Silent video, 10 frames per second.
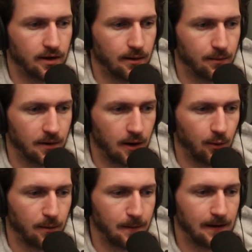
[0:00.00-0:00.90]
number are
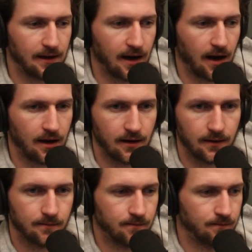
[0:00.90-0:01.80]
we peaking at here?